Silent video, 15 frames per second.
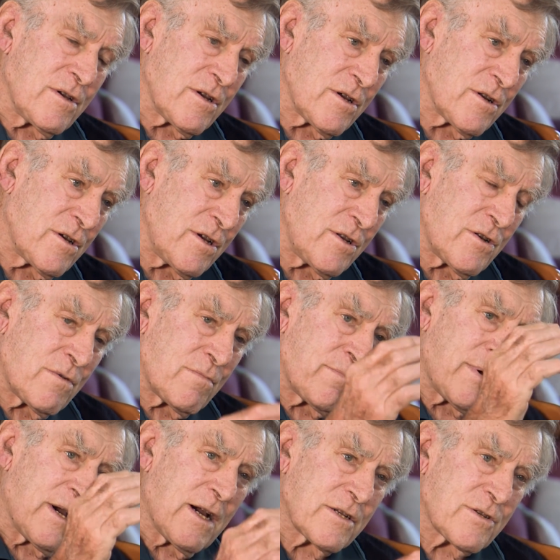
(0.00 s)
And he didn't
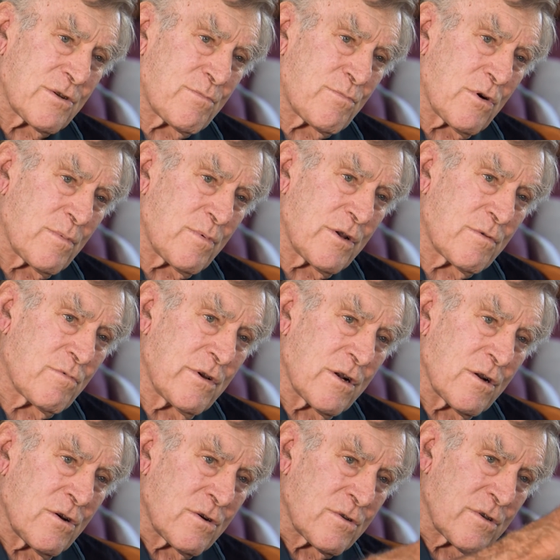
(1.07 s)
pass it properly. It went
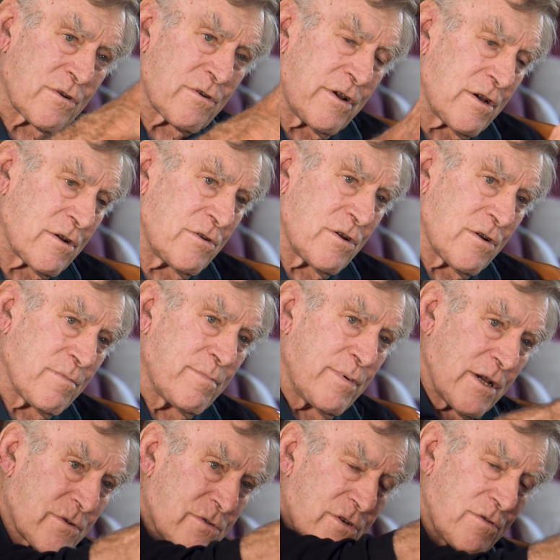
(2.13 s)
along the ground, you know,
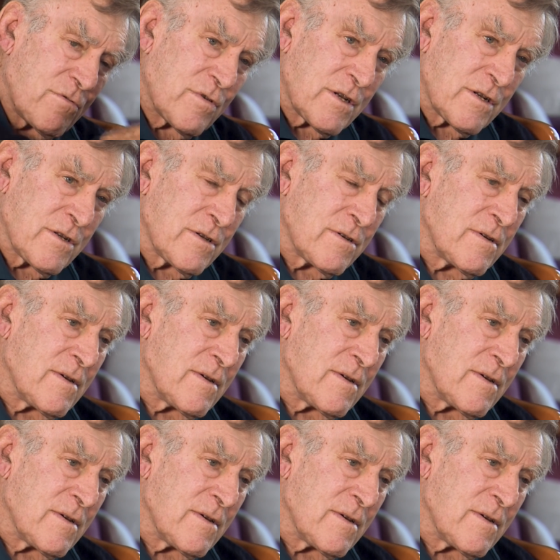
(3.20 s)
bouncy one.